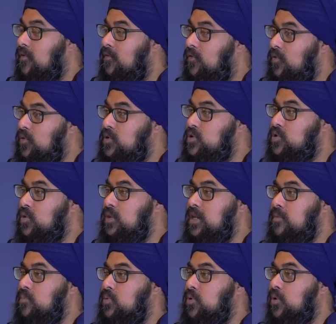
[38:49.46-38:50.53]
Food is
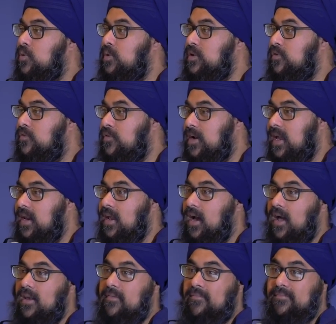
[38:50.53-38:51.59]
only impure when you forget
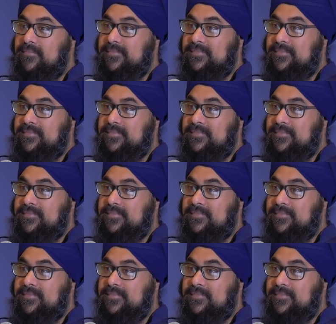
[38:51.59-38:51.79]
God.